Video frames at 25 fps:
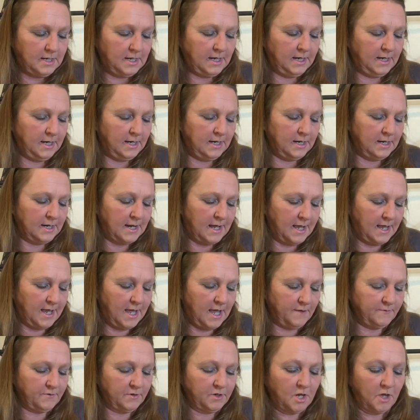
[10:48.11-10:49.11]
And I
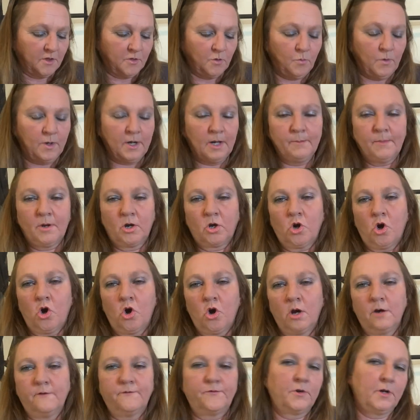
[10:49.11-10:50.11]
have another one in my
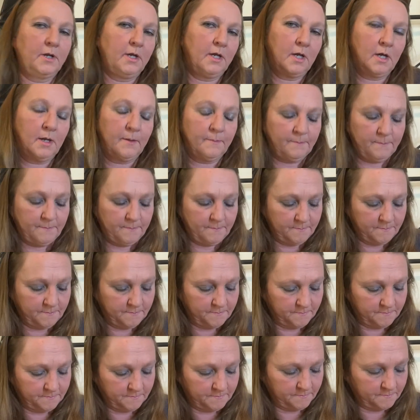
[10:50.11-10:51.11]
cart for
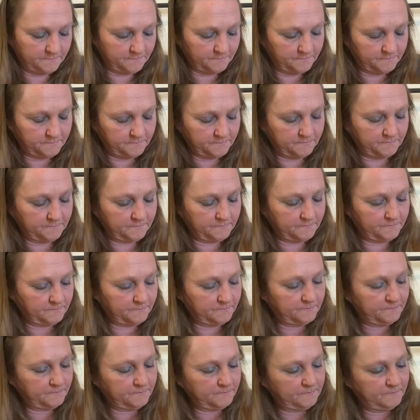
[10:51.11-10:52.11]

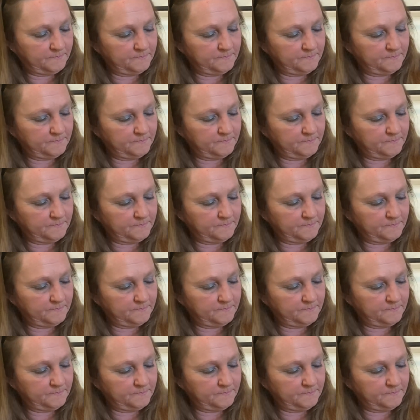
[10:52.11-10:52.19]
him.